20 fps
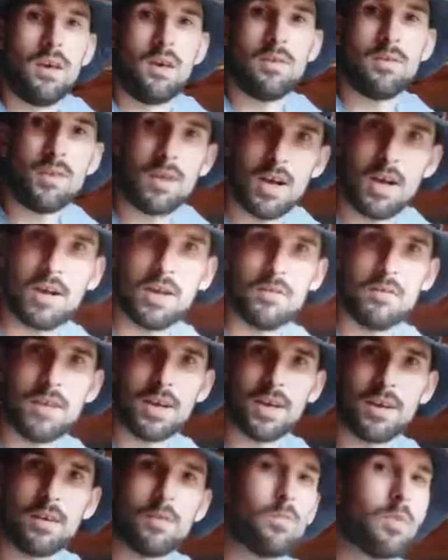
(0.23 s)
Well, hello
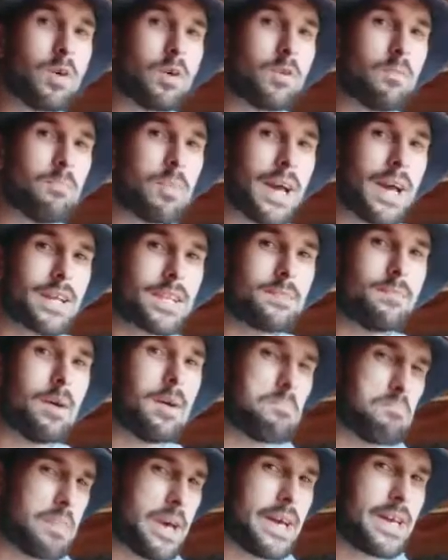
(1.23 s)
there and welcome back to my
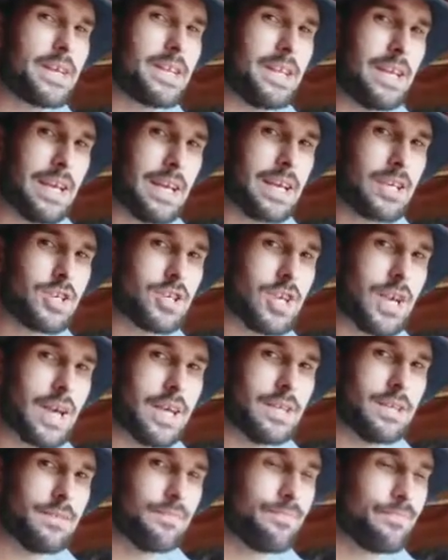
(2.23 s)
badly lit
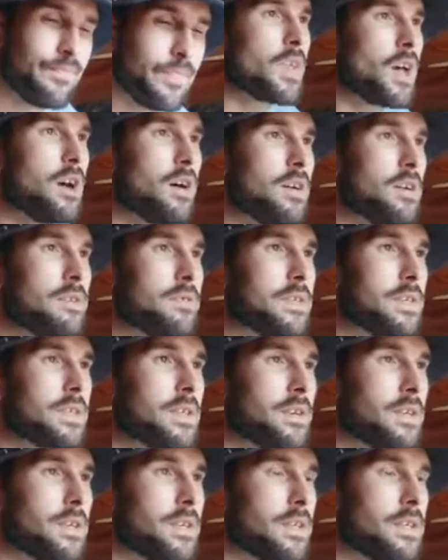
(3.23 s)
shed. I
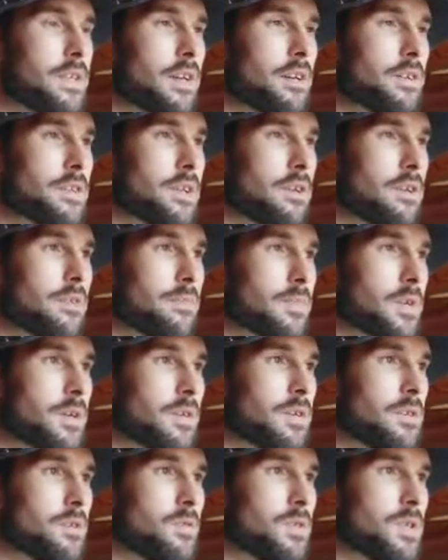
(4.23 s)
decided that I'm
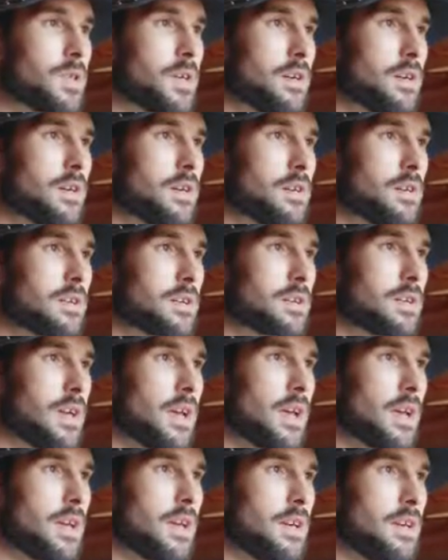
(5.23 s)
going to start
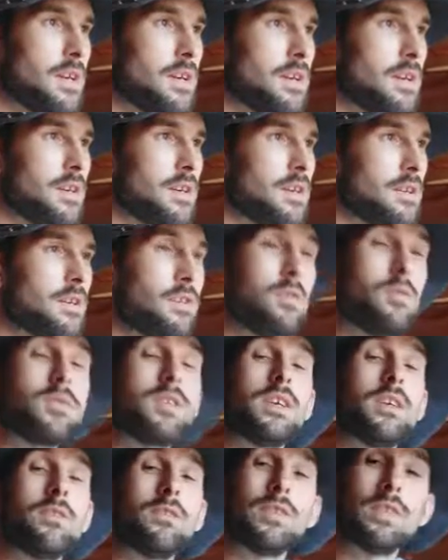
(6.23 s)
a new
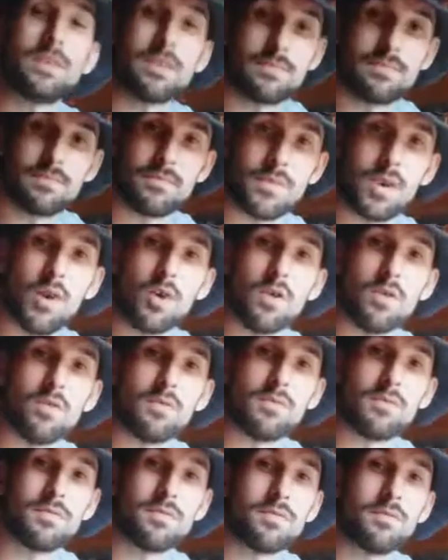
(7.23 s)
series
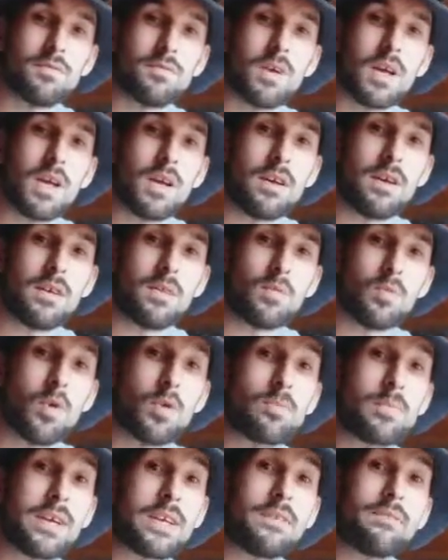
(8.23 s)
of
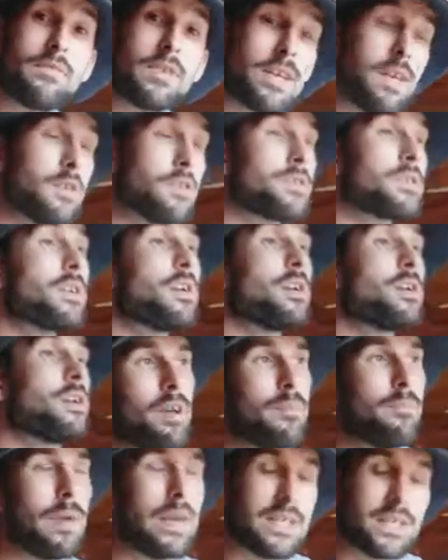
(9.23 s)
one making videos.
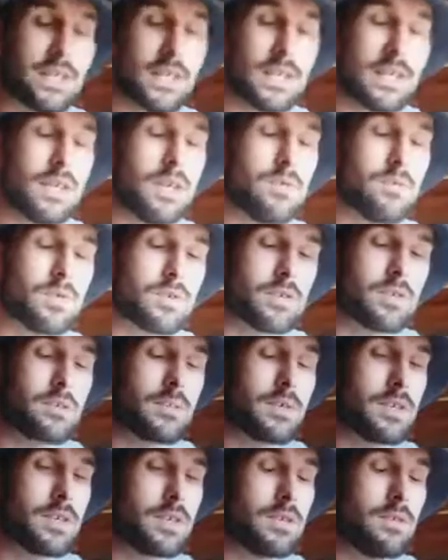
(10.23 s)
Basically, what I'm
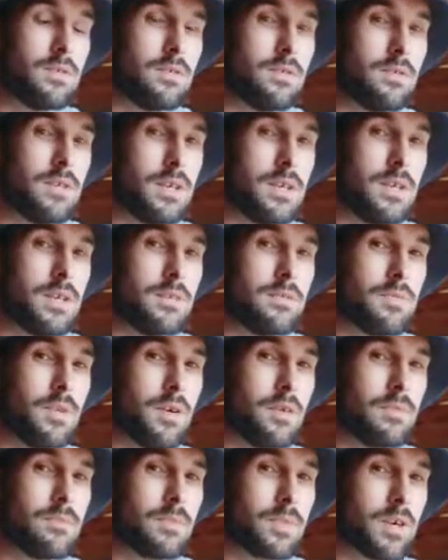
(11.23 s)
going to do is
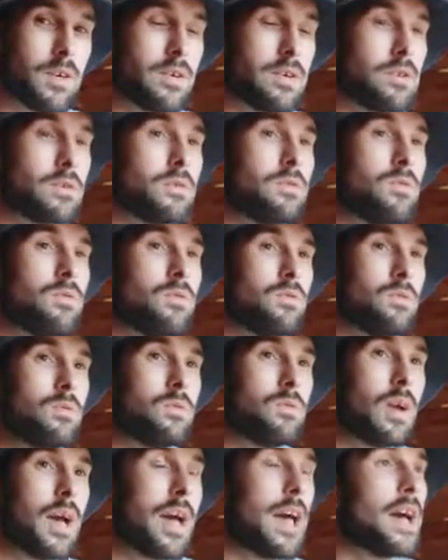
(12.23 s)
I'm going to
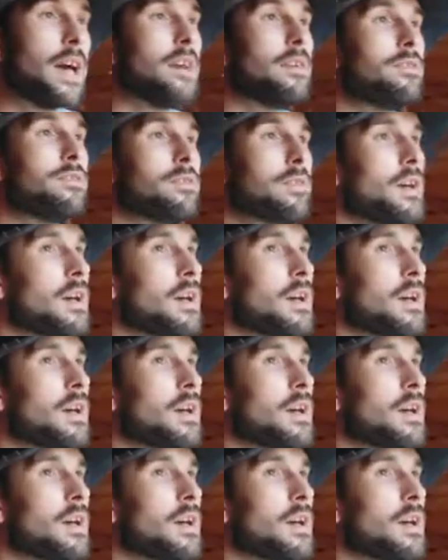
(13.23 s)
have